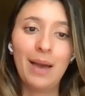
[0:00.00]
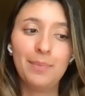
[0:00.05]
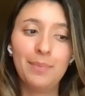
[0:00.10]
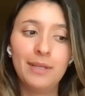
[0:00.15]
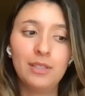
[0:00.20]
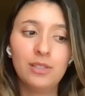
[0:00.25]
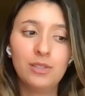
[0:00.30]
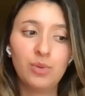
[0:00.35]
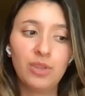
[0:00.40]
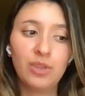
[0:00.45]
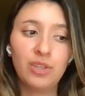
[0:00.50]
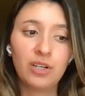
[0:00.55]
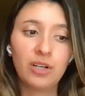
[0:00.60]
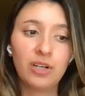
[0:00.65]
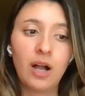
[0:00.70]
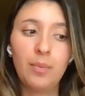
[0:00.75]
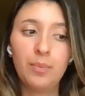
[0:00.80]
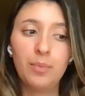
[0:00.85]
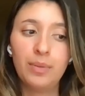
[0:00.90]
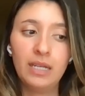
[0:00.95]
happens with your
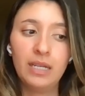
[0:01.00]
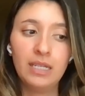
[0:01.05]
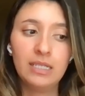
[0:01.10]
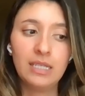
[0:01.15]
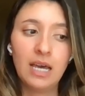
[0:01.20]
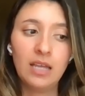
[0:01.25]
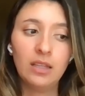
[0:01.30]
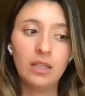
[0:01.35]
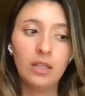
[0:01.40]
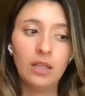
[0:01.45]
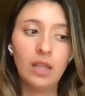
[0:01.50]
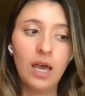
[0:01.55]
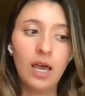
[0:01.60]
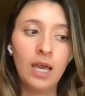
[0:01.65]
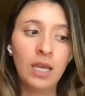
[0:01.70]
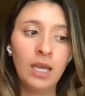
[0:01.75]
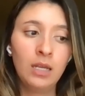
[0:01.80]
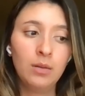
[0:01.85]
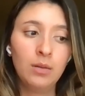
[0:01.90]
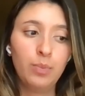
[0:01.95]
company down the
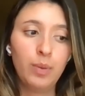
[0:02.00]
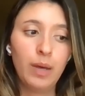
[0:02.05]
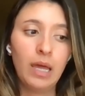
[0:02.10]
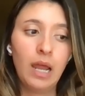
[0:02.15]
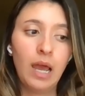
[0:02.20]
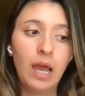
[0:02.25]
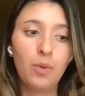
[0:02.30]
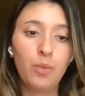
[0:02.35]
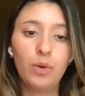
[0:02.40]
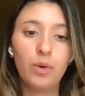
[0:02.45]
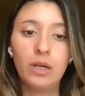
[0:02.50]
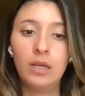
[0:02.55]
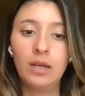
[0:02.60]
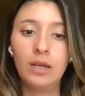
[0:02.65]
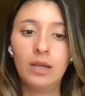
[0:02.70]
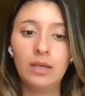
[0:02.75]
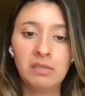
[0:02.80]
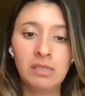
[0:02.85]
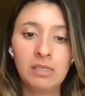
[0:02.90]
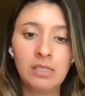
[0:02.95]
line, but I
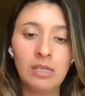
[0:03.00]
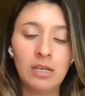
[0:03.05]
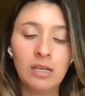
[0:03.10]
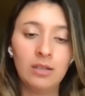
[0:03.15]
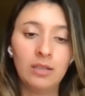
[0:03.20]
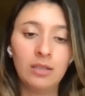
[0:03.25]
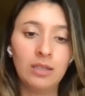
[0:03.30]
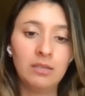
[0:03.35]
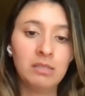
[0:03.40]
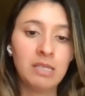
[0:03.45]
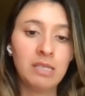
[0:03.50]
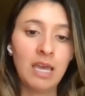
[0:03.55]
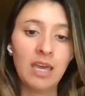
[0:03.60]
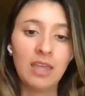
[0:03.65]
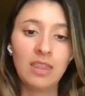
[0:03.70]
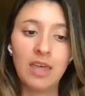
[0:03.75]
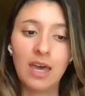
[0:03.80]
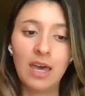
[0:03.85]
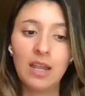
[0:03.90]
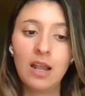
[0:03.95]
wouldn't necessarily
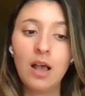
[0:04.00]
say